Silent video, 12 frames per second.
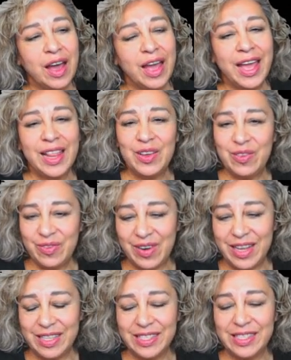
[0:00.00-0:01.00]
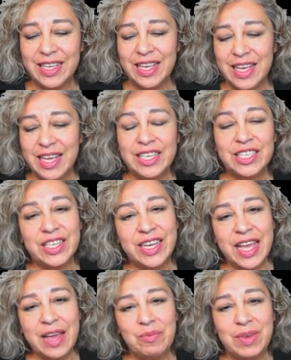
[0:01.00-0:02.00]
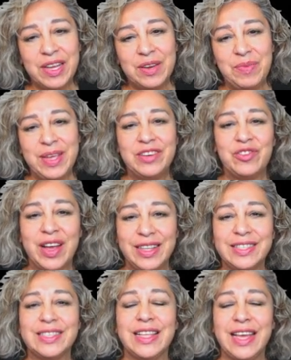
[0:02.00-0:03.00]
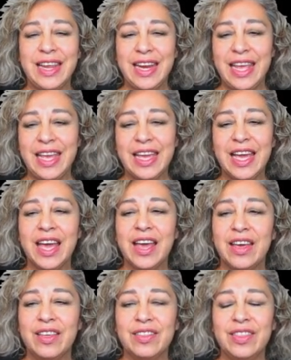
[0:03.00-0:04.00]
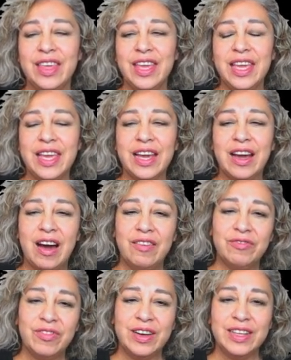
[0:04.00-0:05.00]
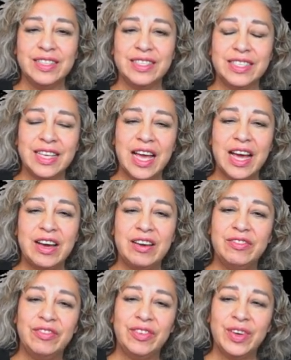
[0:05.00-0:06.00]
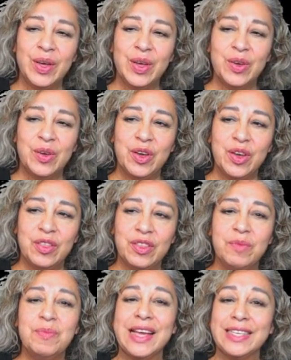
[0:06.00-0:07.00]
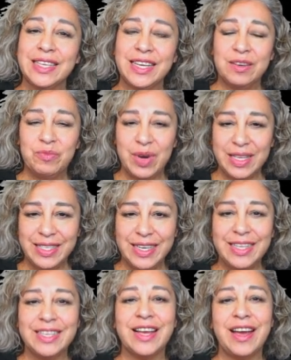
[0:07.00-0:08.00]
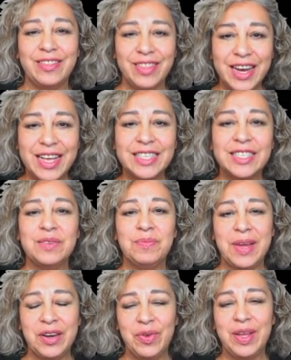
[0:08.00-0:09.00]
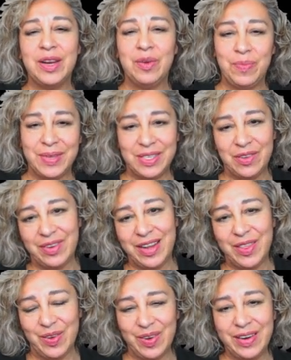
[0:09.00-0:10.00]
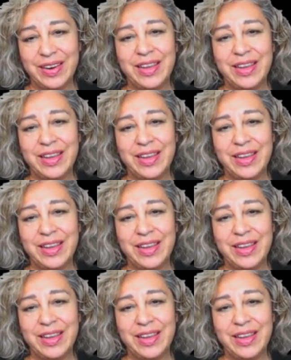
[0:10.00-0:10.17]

Hello friends, today I'm going to be translating the conference of the Mexican President Andrés Manuel López Obrador.